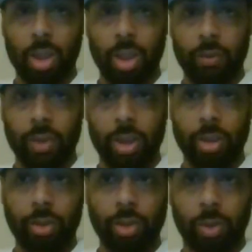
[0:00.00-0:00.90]
And
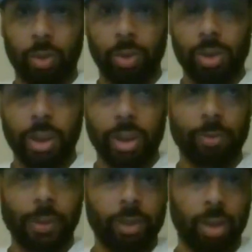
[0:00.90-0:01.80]
then, he says
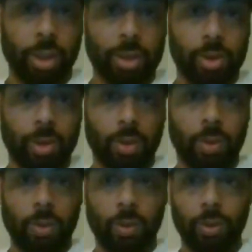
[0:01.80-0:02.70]
back to
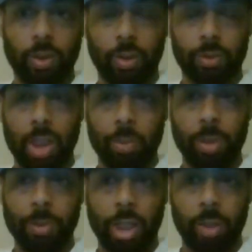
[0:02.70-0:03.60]
Lester, tell me
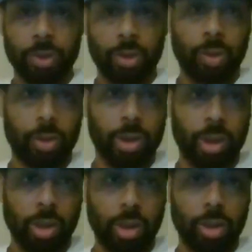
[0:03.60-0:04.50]
about it, Mr.
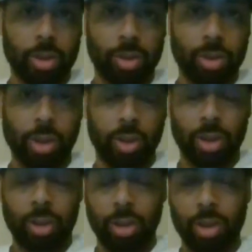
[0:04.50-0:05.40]
13 years. And
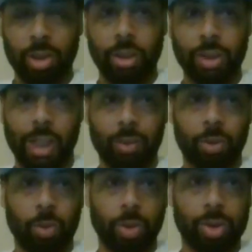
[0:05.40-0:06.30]
then he leaves out,
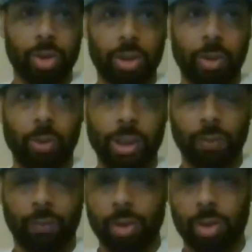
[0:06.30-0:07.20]
of course, and then
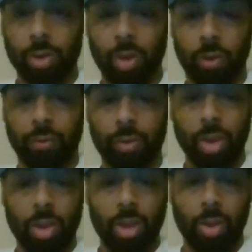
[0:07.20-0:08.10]
Lester finishes off
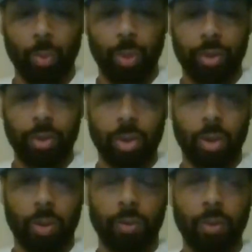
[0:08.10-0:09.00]
with,
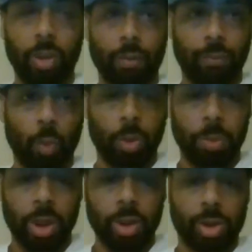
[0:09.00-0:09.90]
in 4
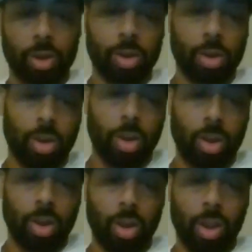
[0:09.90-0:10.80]
months.
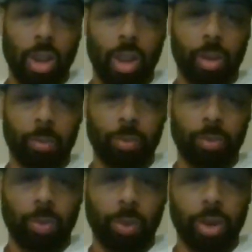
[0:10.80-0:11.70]

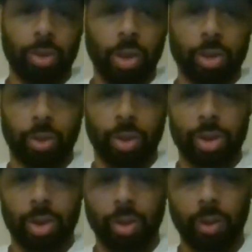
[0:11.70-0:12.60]
What are your thoughts on
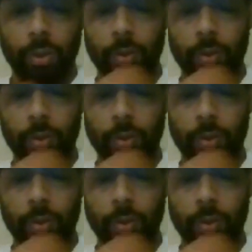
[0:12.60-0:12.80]
this scene?